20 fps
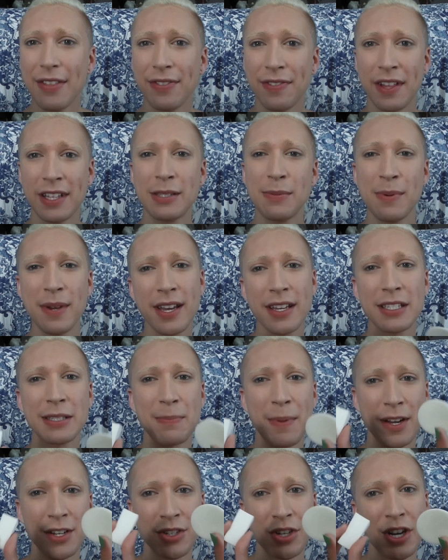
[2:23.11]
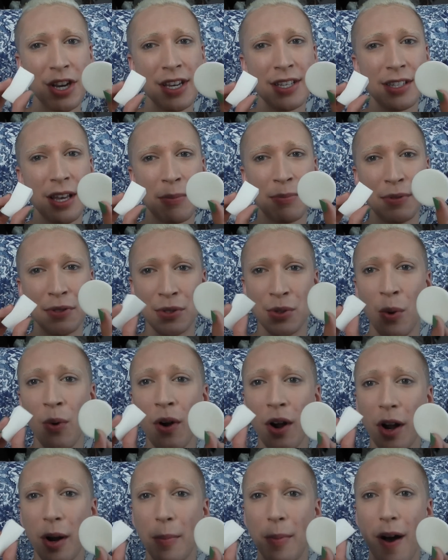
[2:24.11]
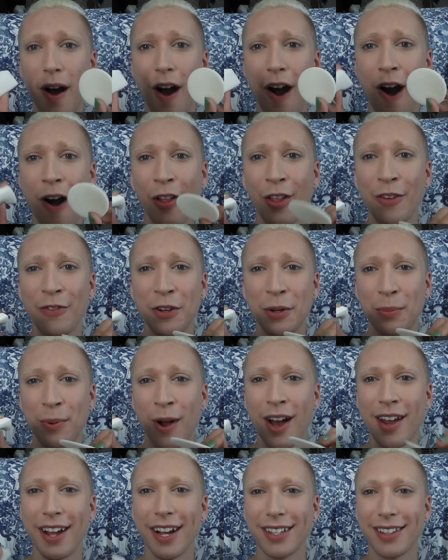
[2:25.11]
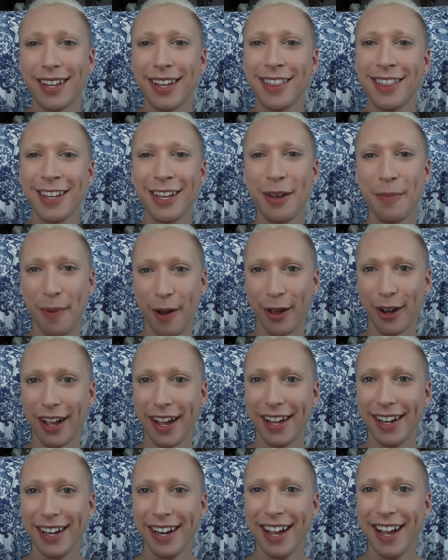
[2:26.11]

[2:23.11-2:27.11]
That's because sponges absorb all of your product. Think about it.